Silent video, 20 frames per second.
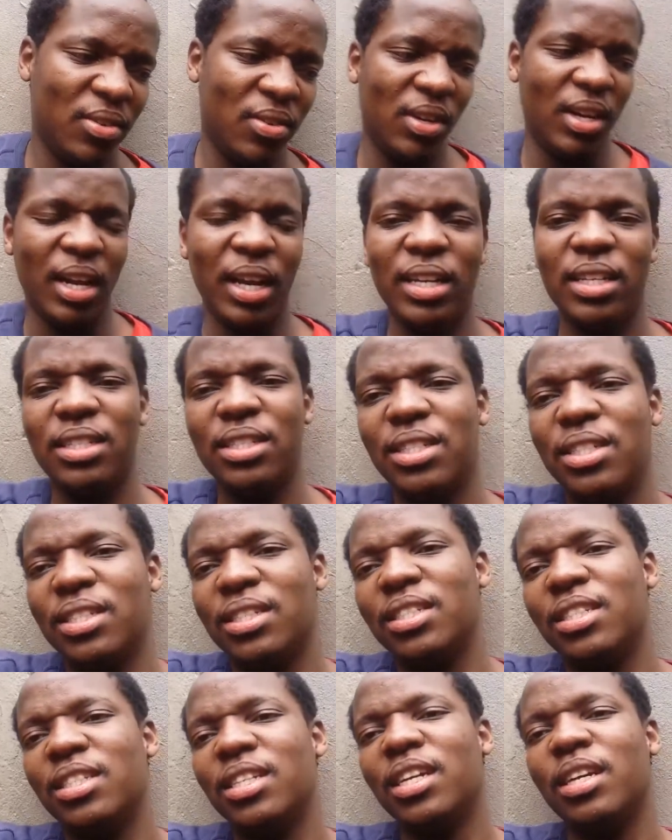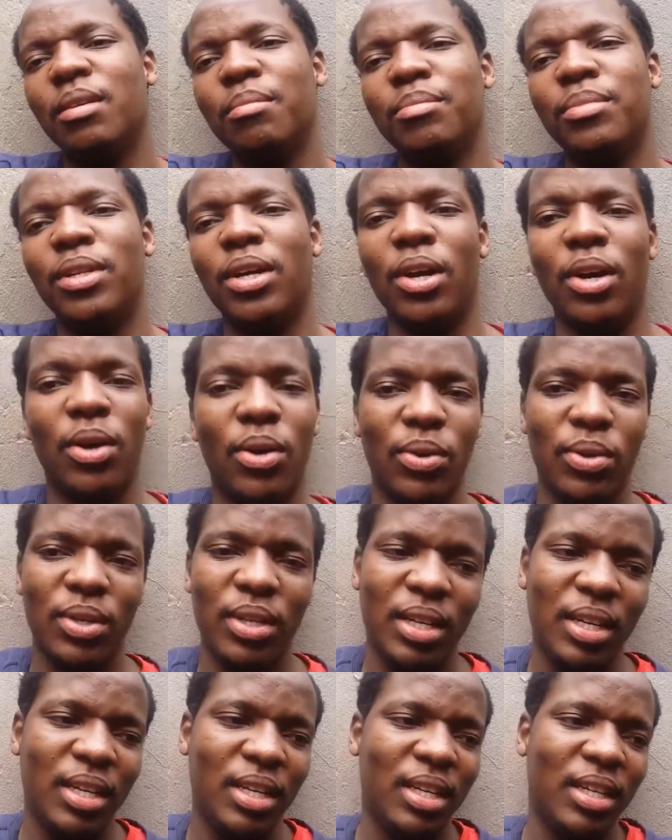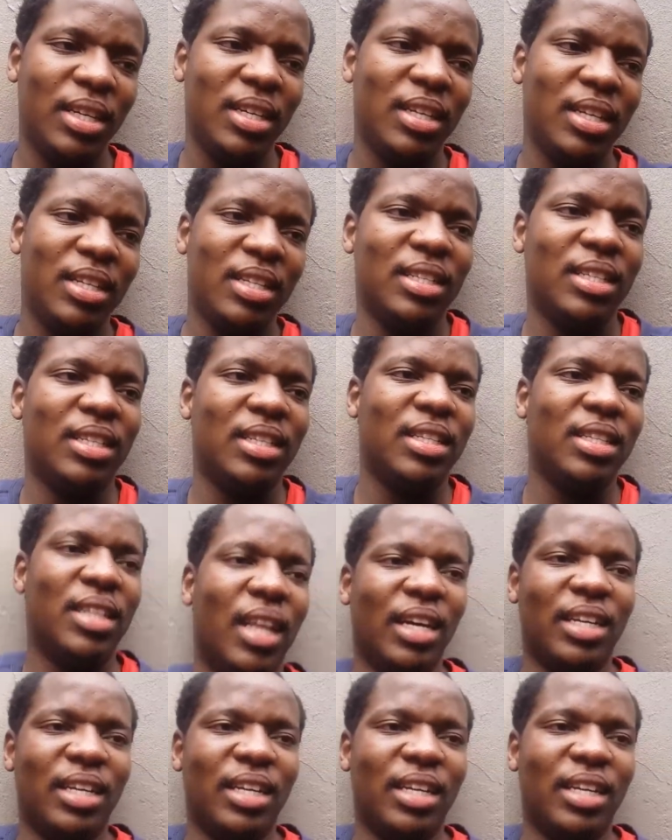relationship, though.